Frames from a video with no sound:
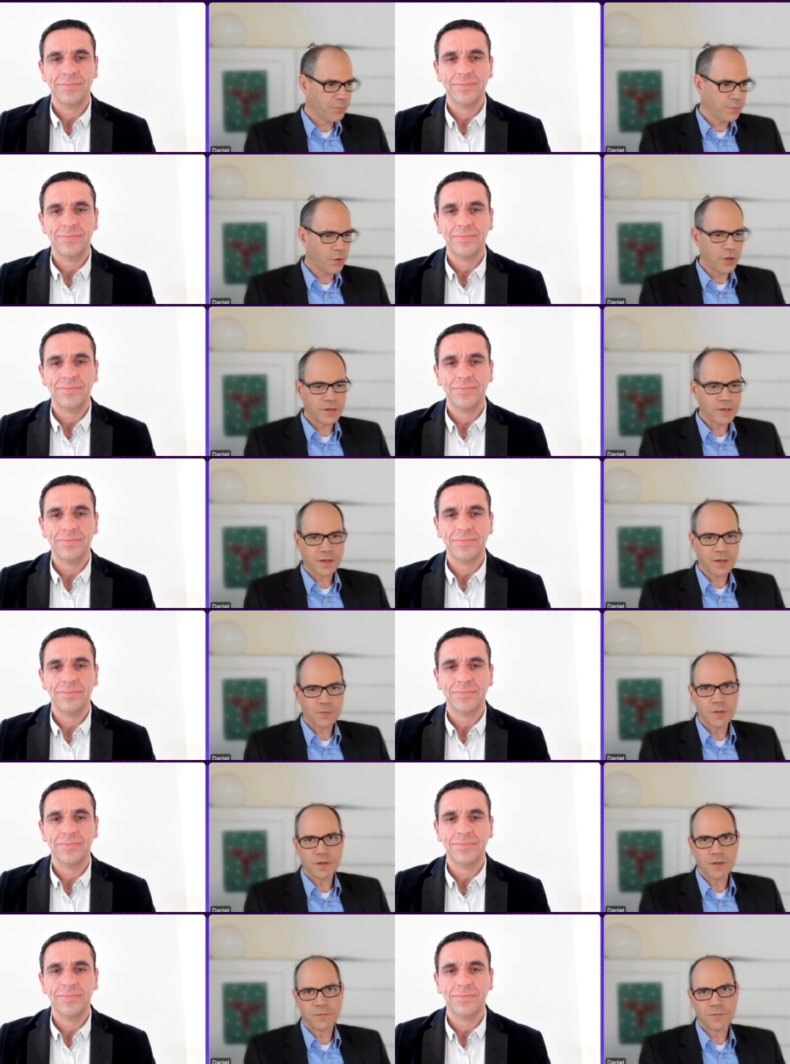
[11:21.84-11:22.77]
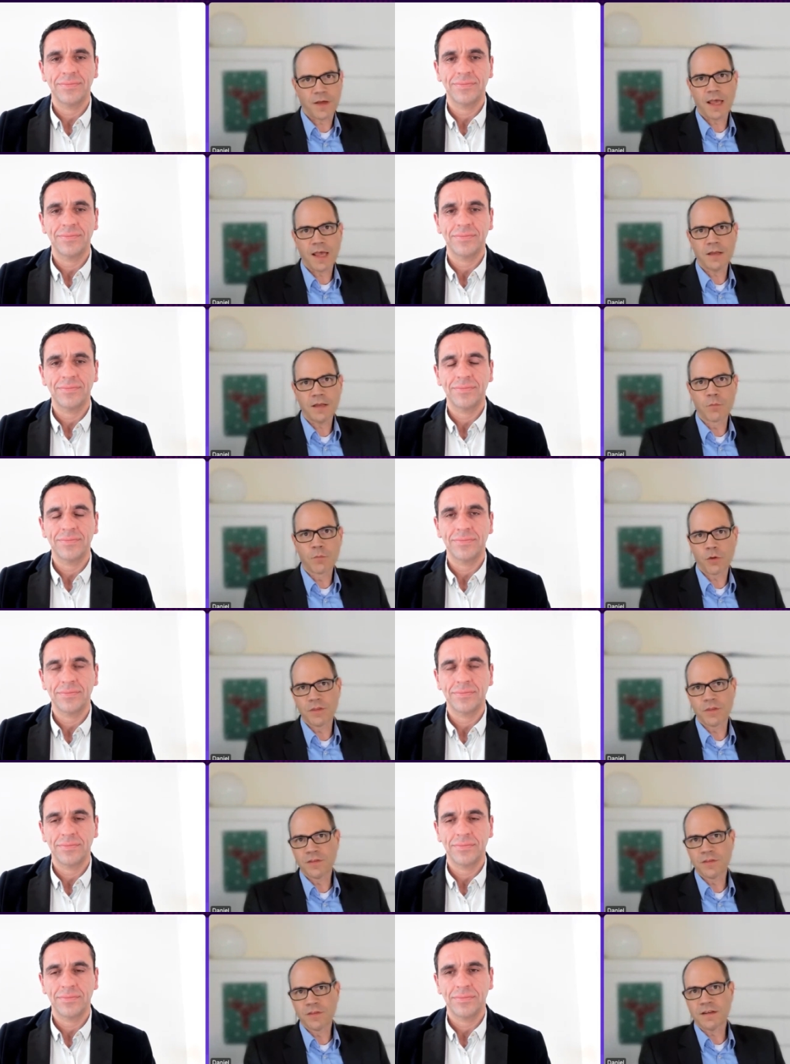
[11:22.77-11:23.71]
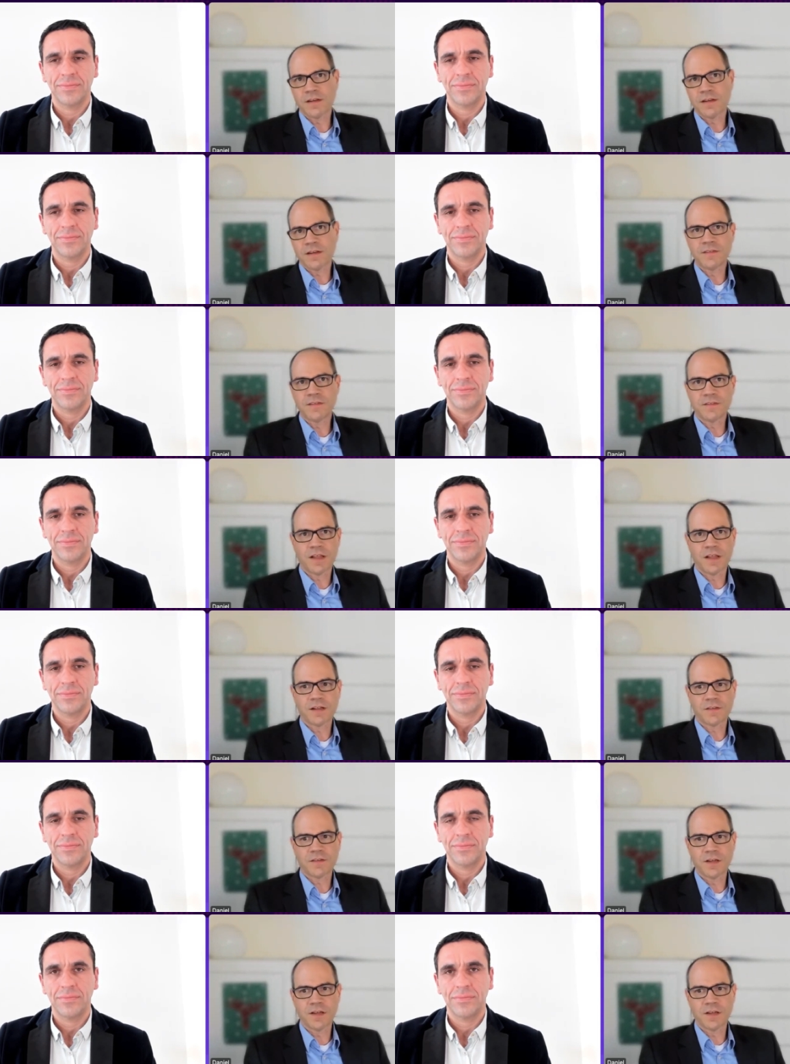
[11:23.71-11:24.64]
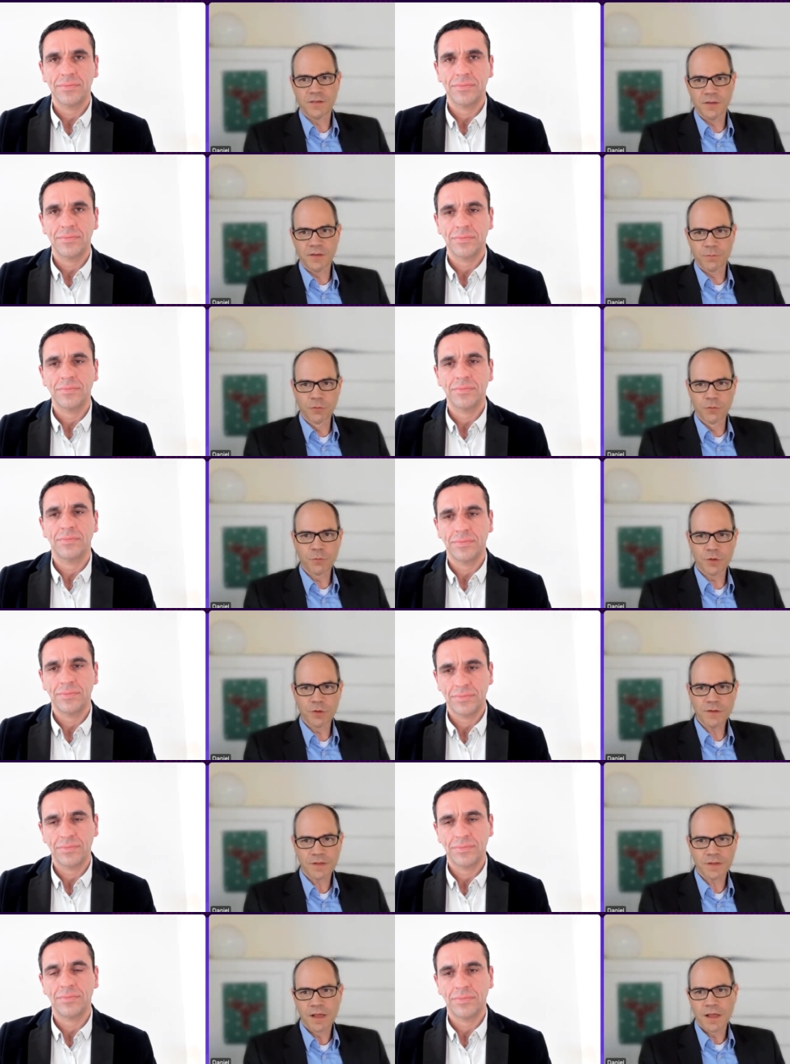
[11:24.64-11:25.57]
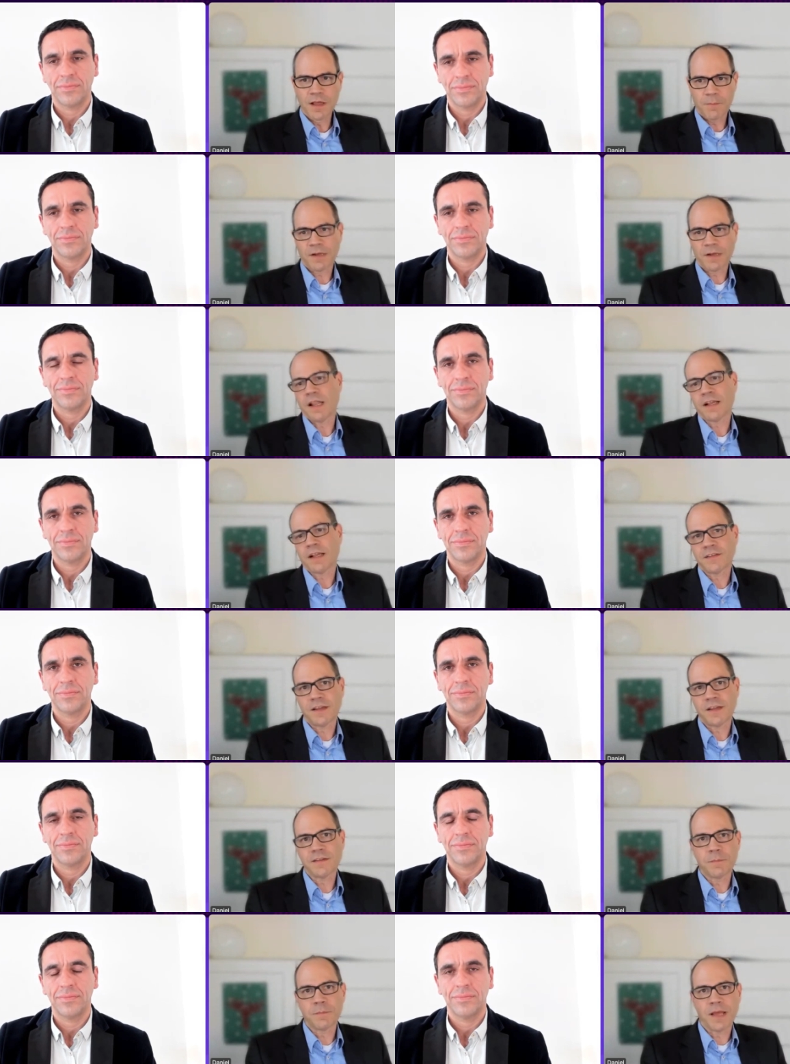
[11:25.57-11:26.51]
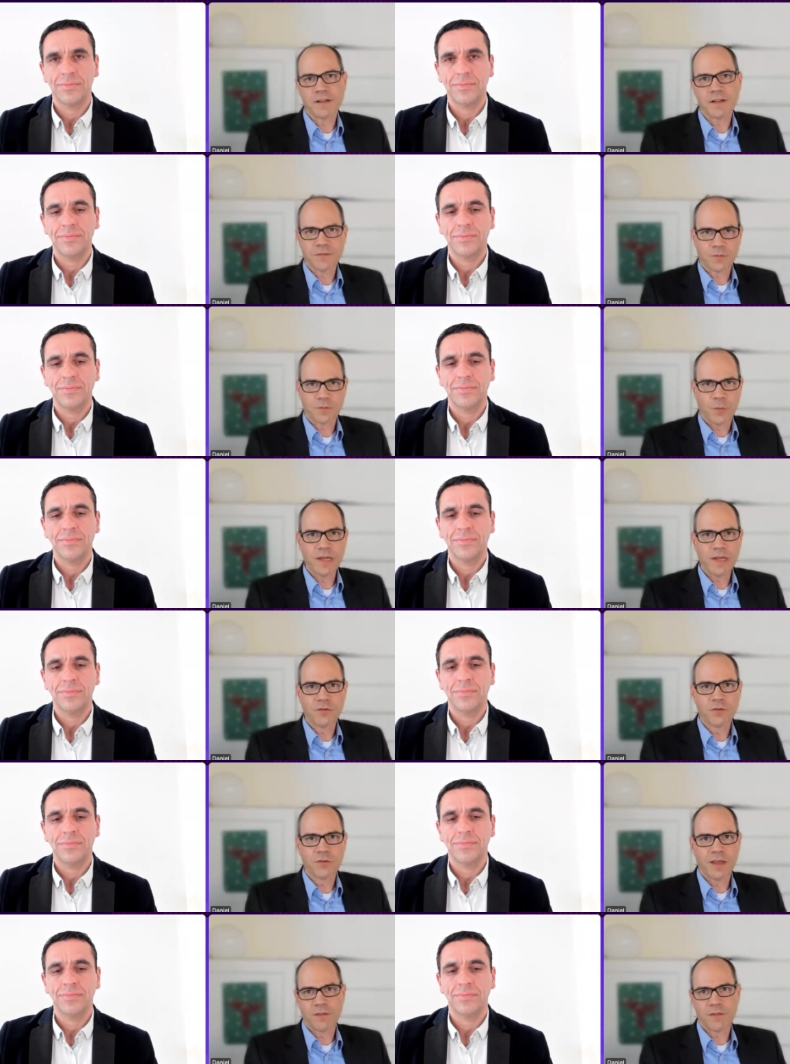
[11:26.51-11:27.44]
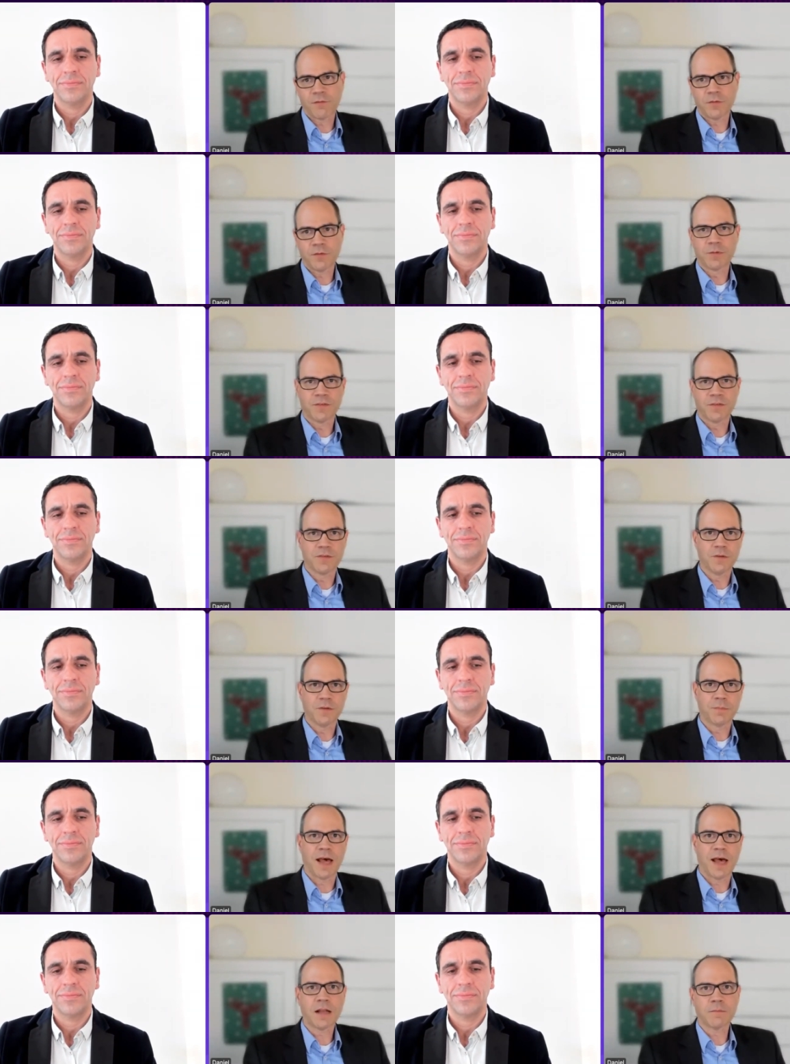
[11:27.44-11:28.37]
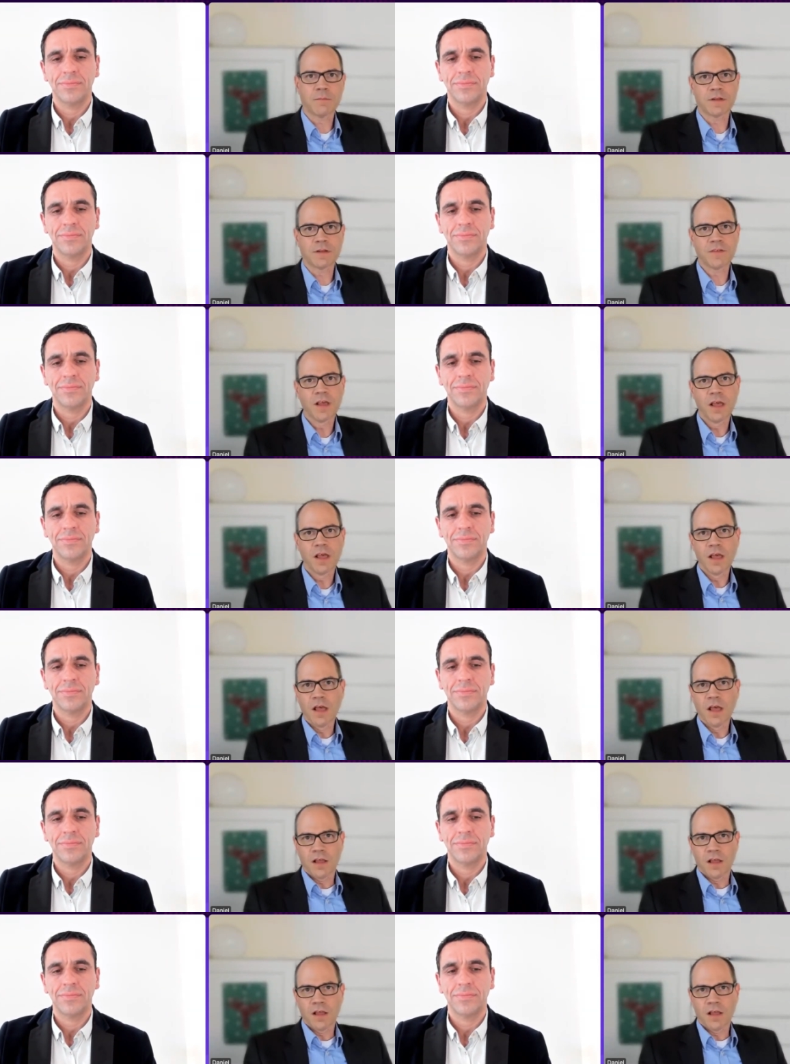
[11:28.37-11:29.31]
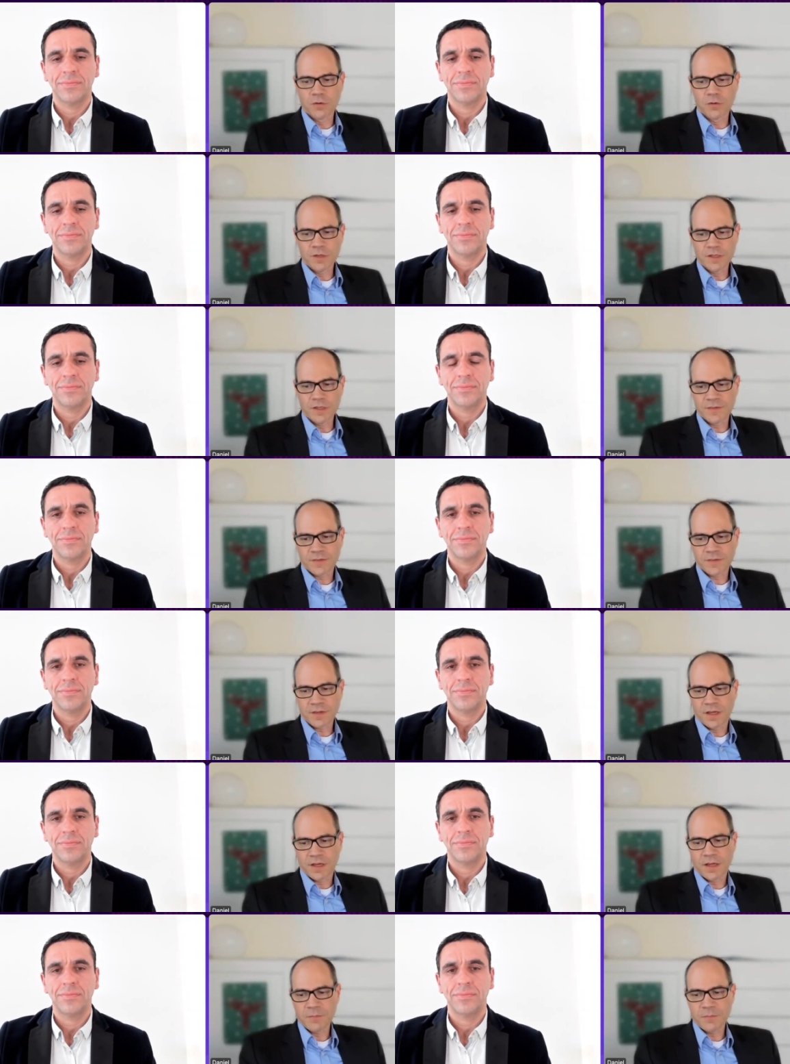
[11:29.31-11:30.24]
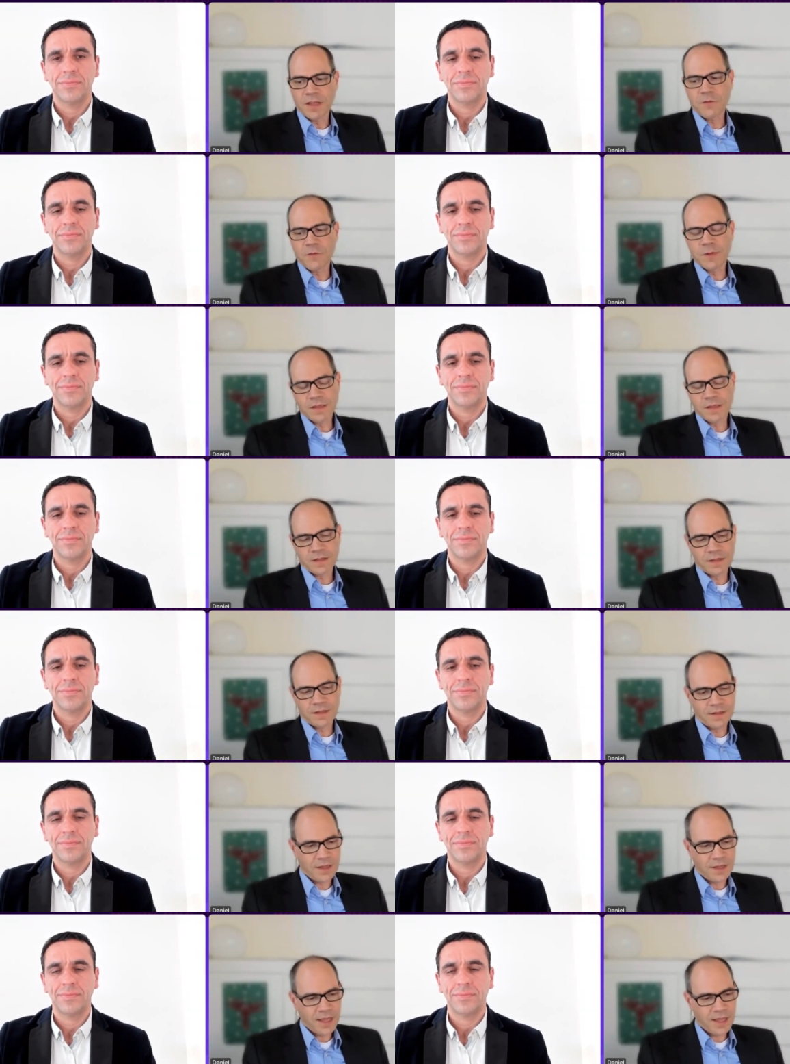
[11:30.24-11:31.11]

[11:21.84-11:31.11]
Speaker 1: uh, point that we define more these IT standards and IT blueprints, but like I said, in a balanced way together with business departments. So it's um, that we